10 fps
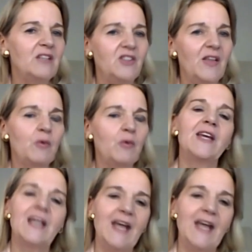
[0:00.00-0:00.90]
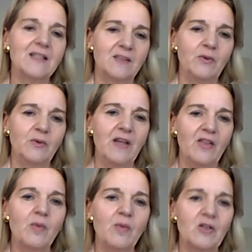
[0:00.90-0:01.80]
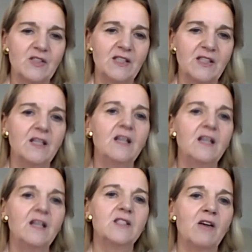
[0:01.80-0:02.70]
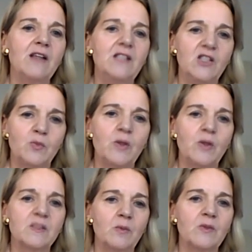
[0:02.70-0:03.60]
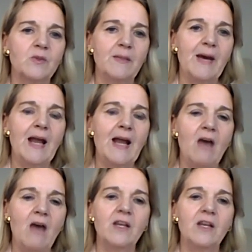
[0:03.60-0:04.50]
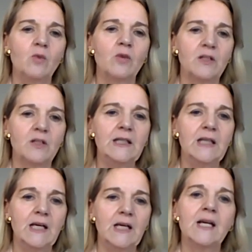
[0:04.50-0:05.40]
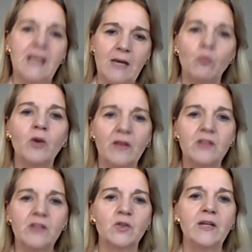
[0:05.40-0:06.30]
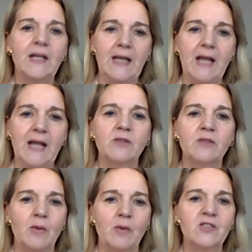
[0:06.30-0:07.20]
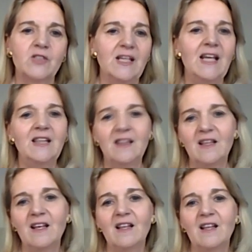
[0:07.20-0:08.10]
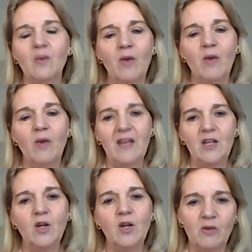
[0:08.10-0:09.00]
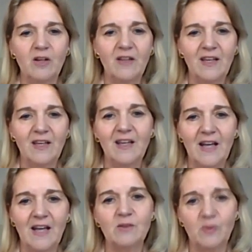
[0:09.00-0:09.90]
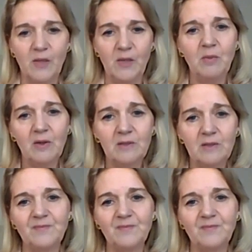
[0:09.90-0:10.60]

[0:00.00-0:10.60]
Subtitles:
do they really connect with another person? So I teach principles about how can you really truly connect with a person. And the way that you can really connect with people